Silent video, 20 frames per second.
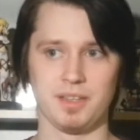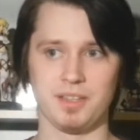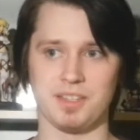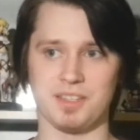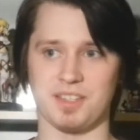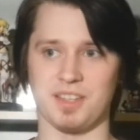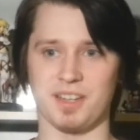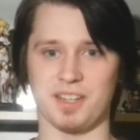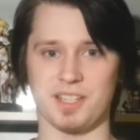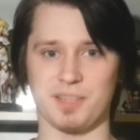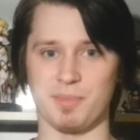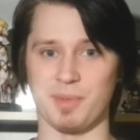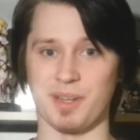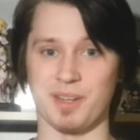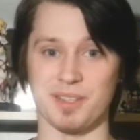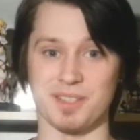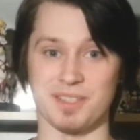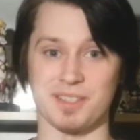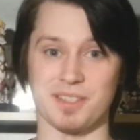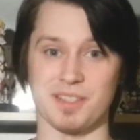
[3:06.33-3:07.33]
sucks
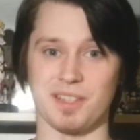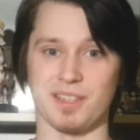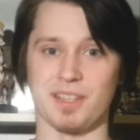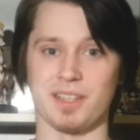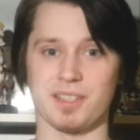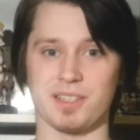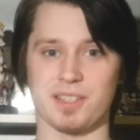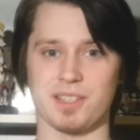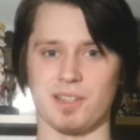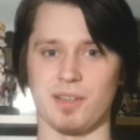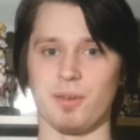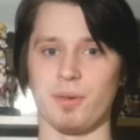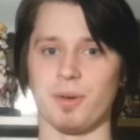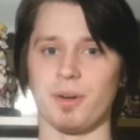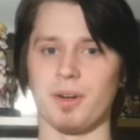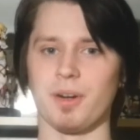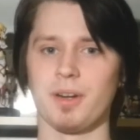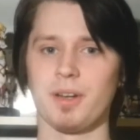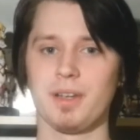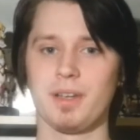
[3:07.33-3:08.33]
because it's a lot
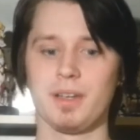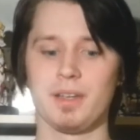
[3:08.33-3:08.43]
slower.